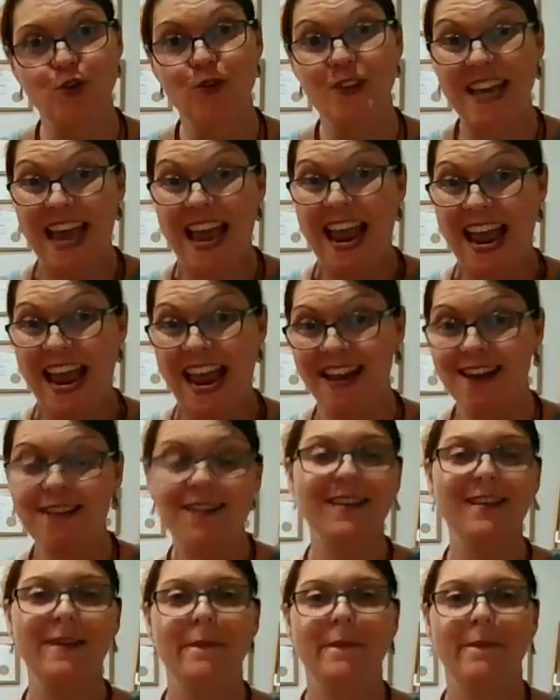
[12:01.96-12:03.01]
you can
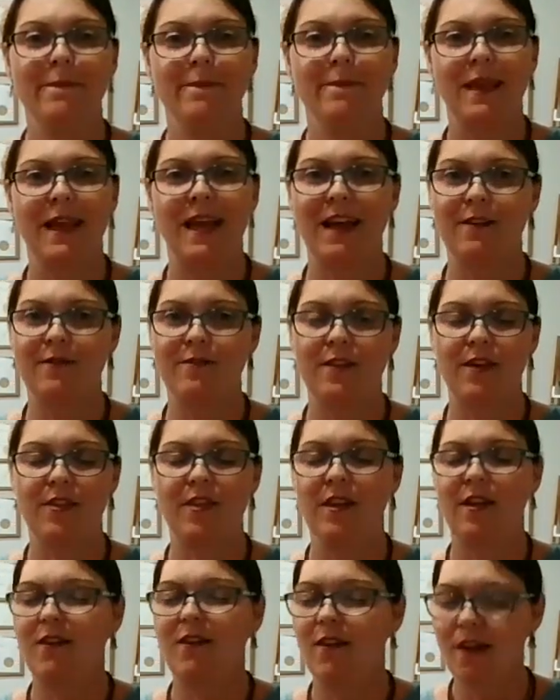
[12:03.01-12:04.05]
have
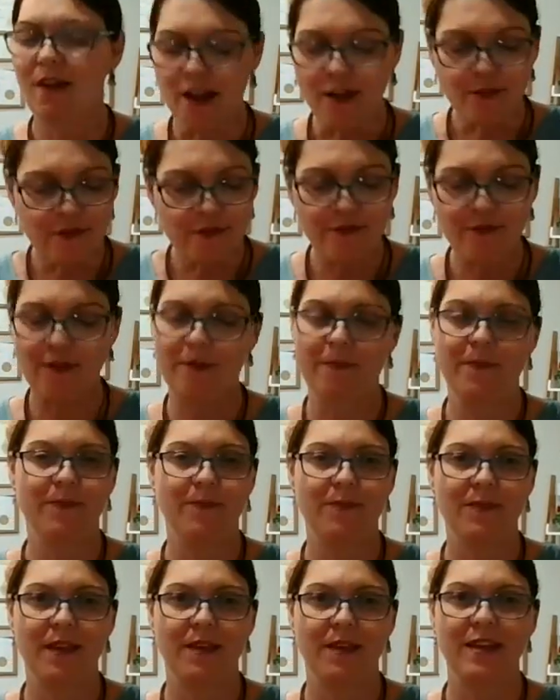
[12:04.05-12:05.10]
the life
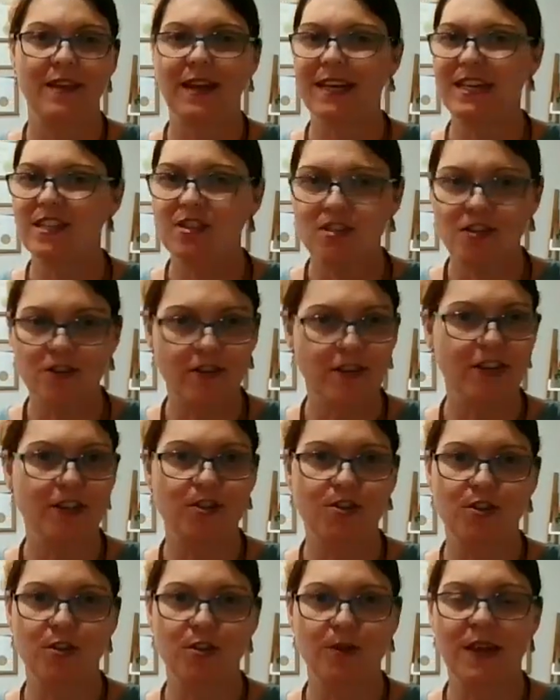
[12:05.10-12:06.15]
that
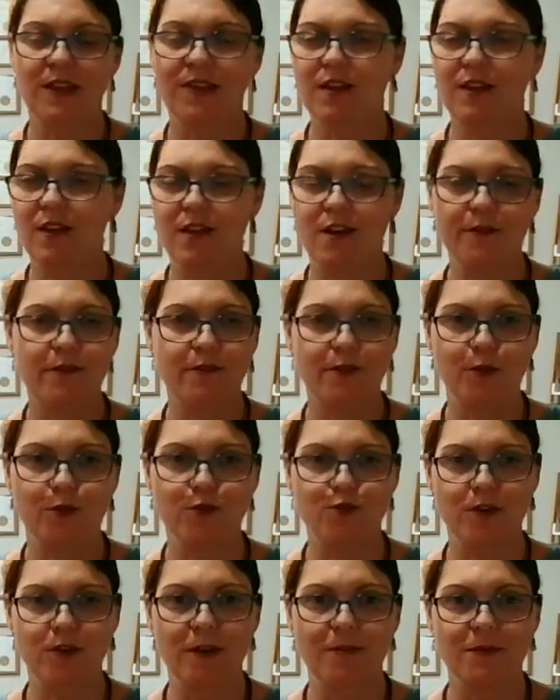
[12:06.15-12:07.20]
excites you and the life of your
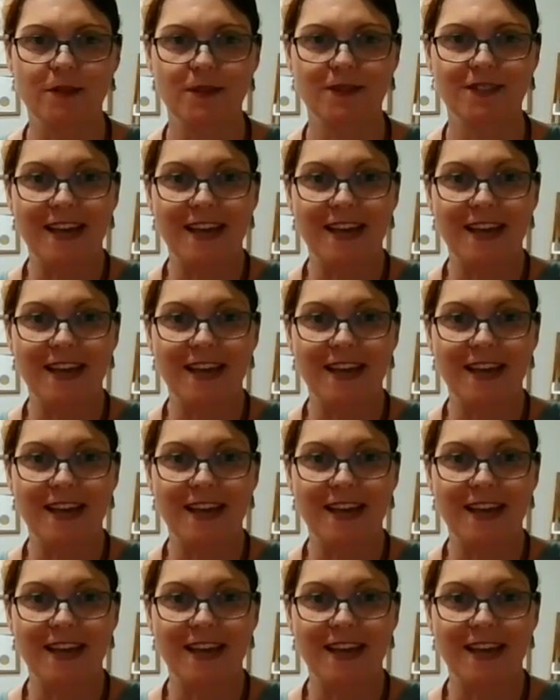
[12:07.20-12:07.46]
dreams.